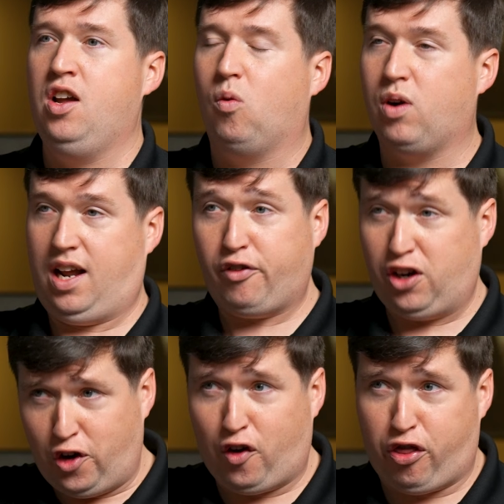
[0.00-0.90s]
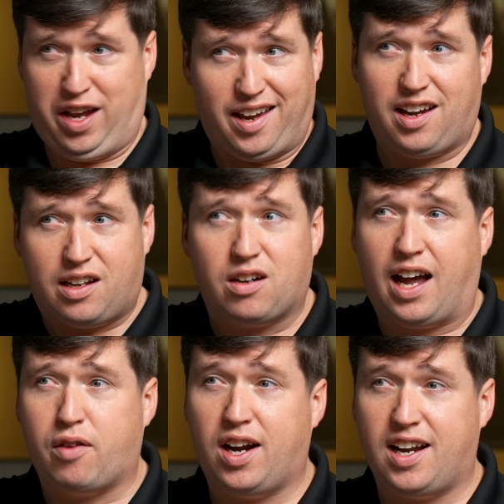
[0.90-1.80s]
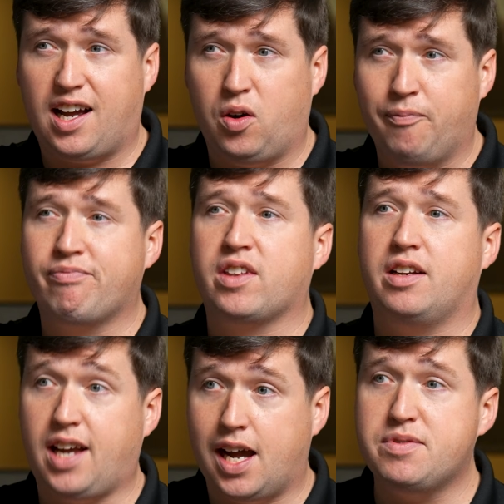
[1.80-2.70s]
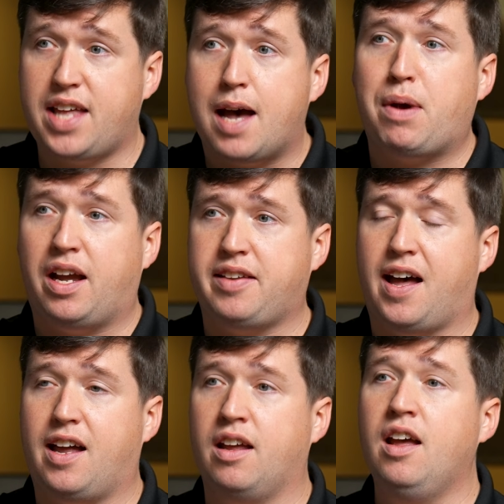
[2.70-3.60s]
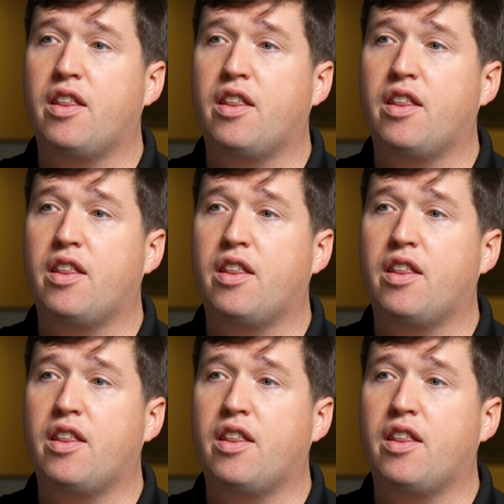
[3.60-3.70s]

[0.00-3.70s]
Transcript: whatever you're thinking in your head right now, times that by 10.